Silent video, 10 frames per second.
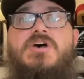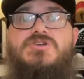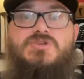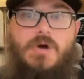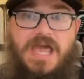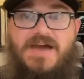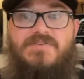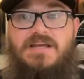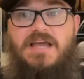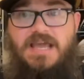So
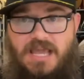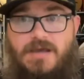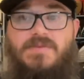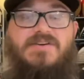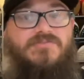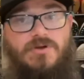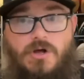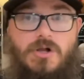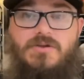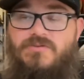having Hammoq fill
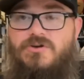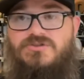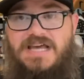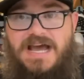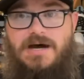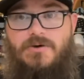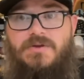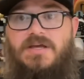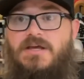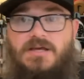all of those out
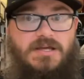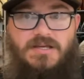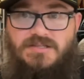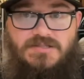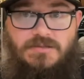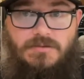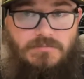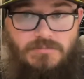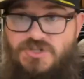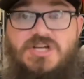is
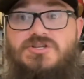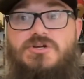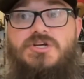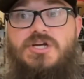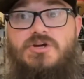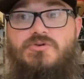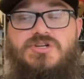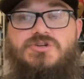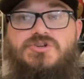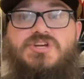just going to
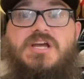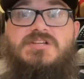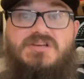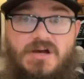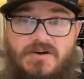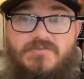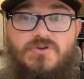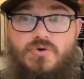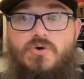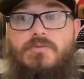increase your chance of
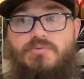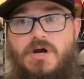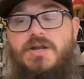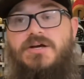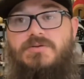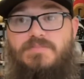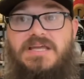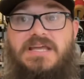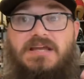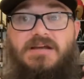your product
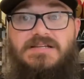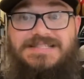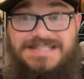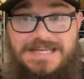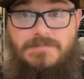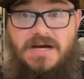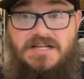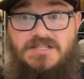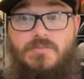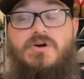being seen by
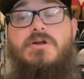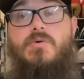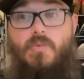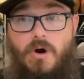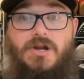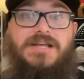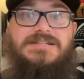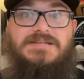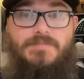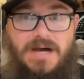someone wanting
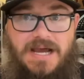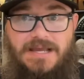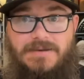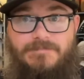to buy it.